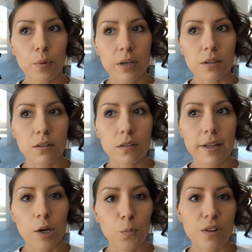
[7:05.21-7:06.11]
will
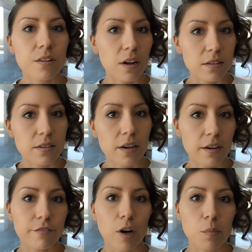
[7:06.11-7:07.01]
help with nausea
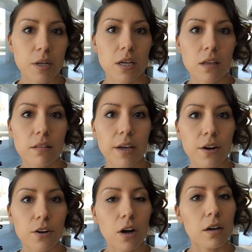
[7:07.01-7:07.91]
and vomiting
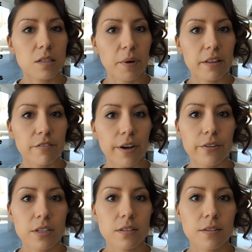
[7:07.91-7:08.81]
that are caused by the
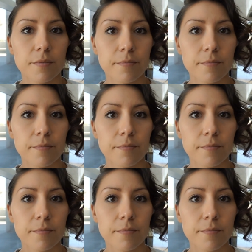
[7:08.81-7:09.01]
virus.